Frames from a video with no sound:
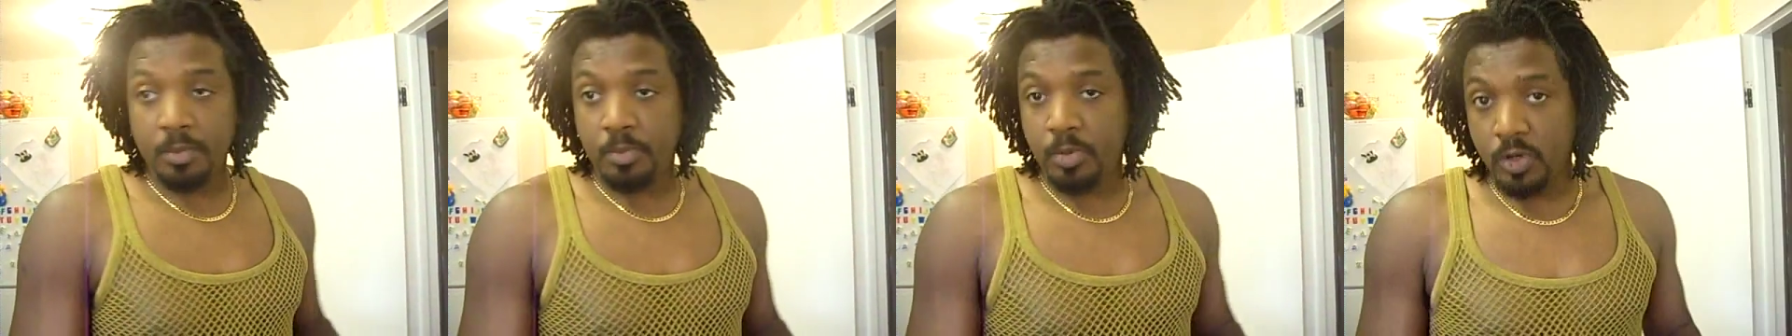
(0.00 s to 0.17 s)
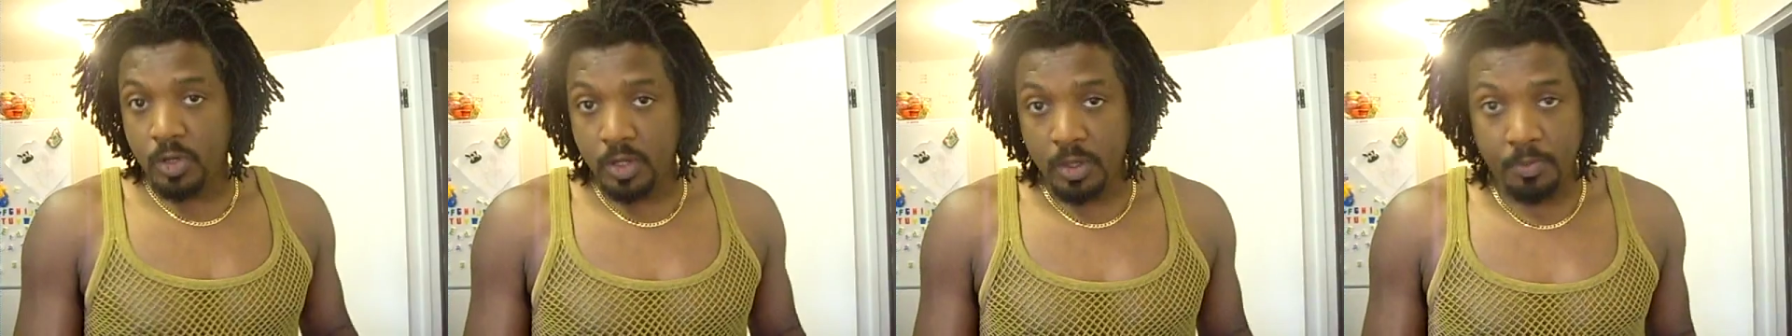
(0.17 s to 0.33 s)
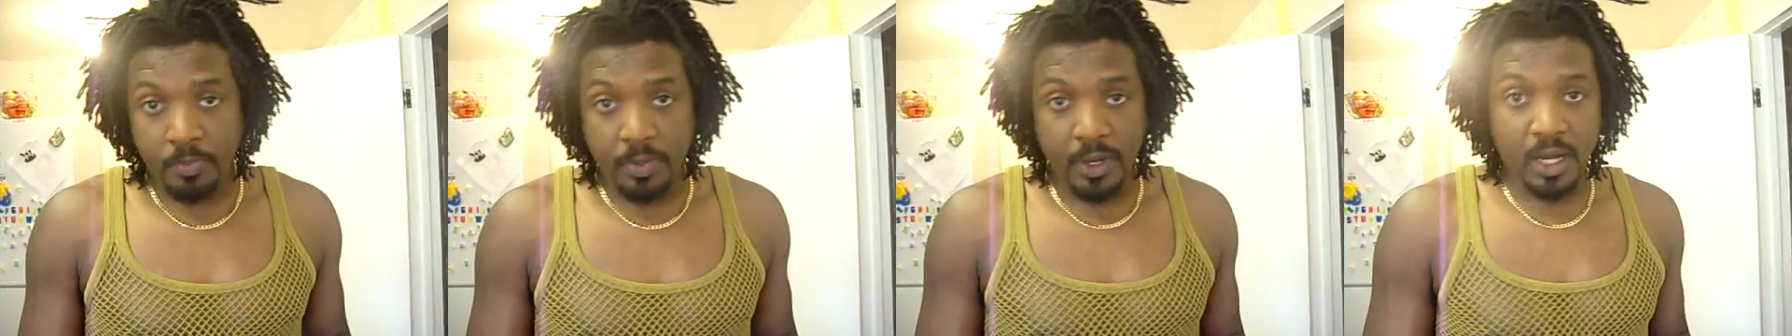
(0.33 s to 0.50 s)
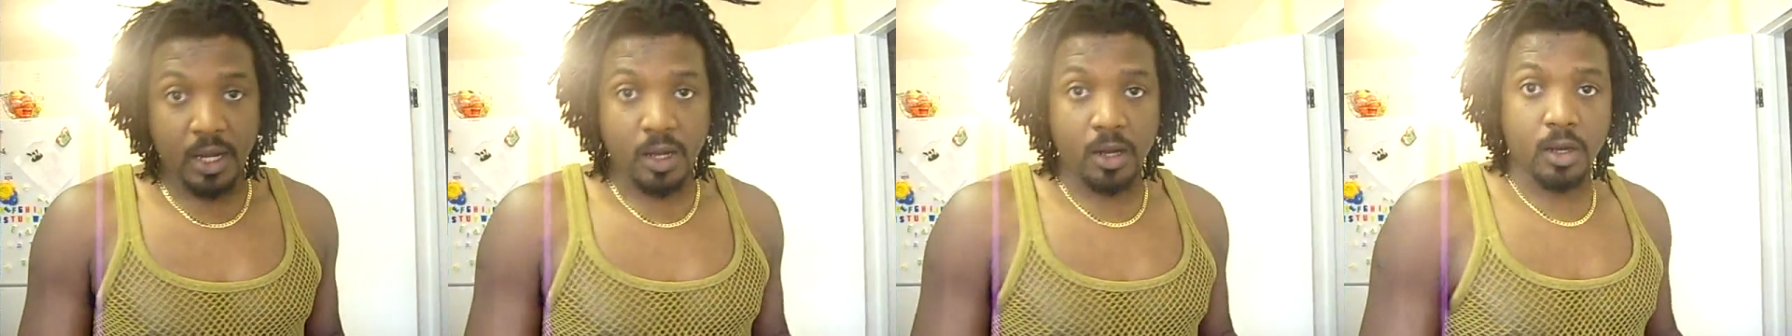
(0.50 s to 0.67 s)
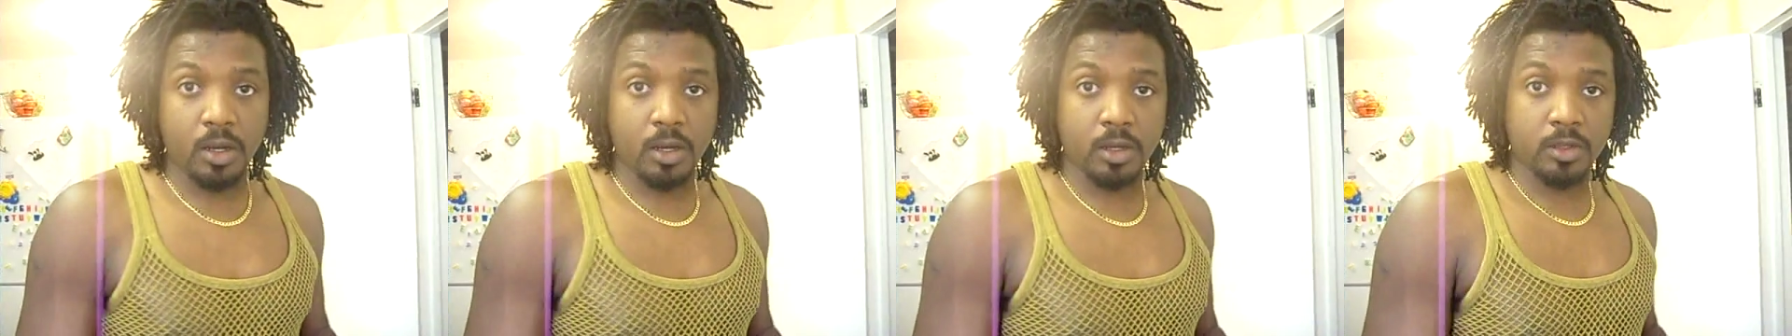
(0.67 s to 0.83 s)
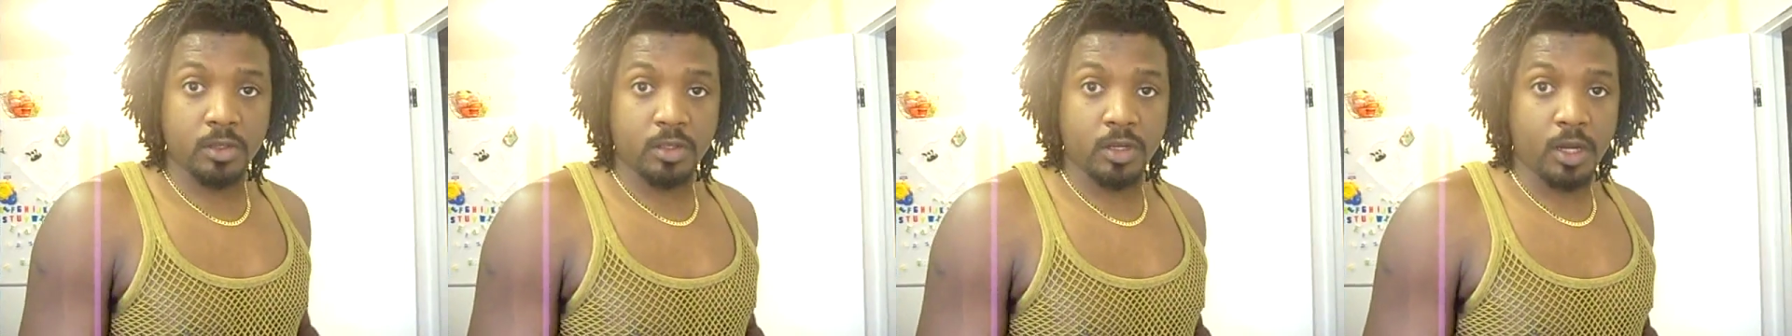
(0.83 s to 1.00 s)
you put the pot
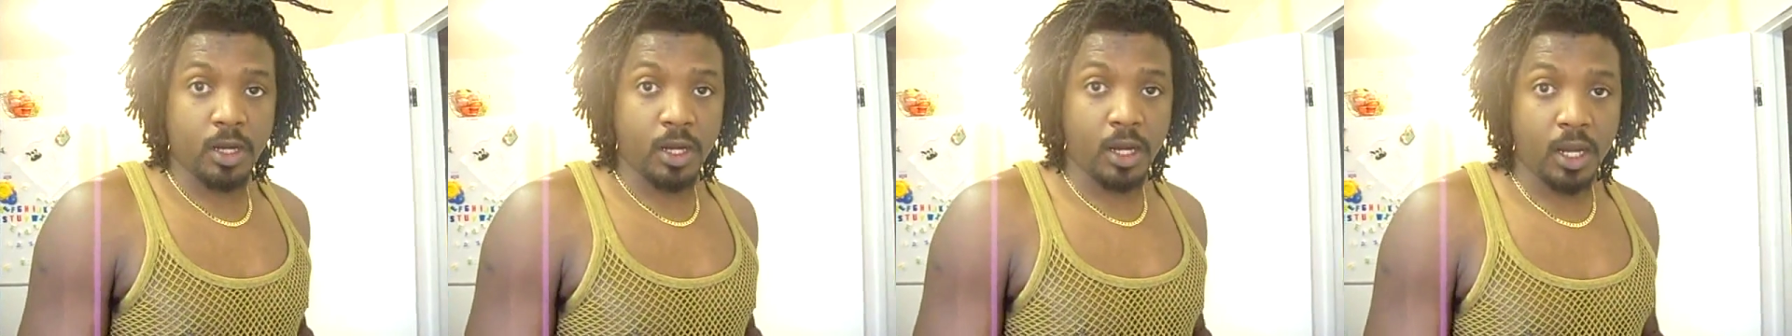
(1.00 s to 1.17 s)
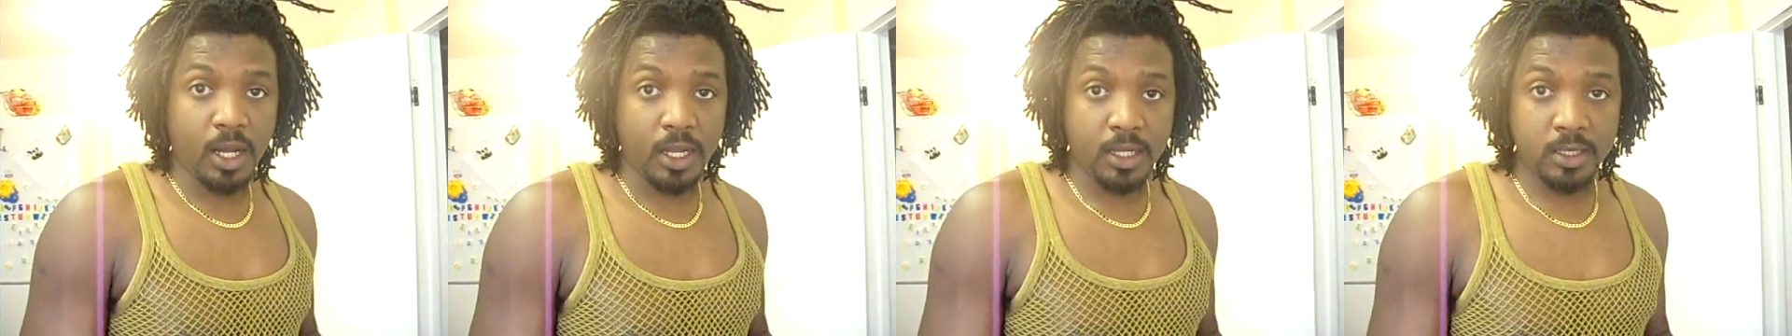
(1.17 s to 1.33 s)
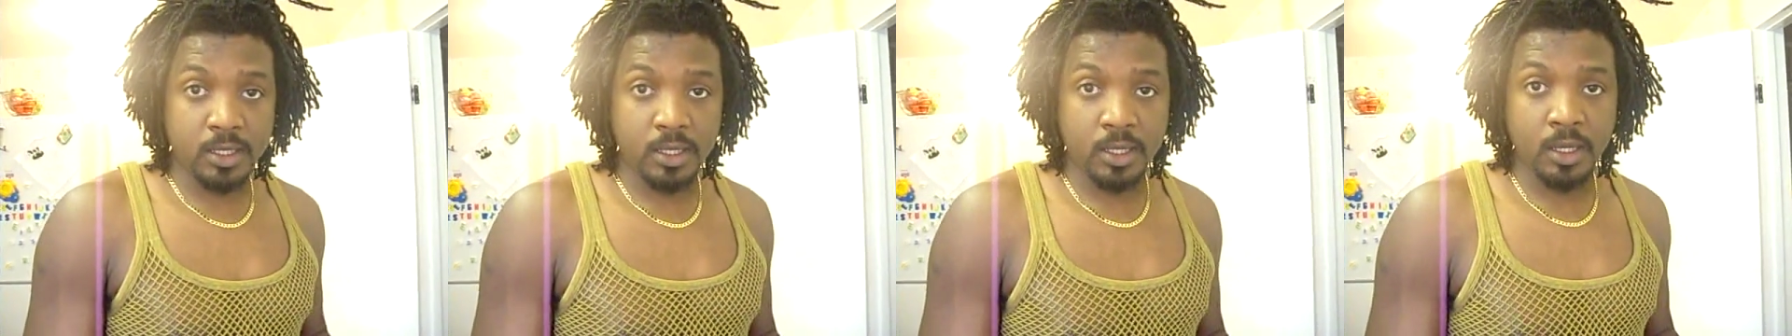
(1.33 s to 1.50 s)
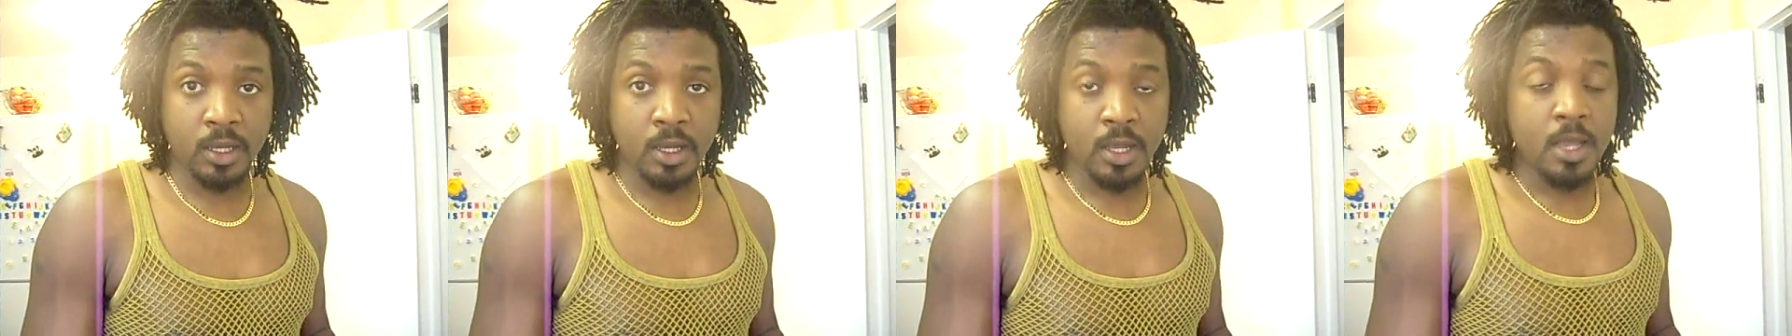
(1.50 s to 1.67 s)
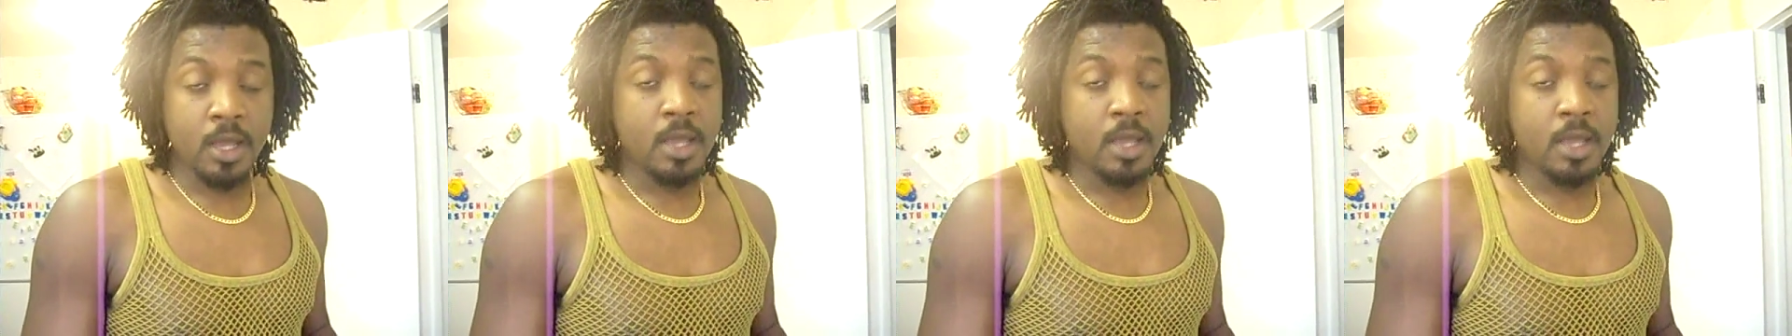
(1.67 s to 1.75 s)
on to hot.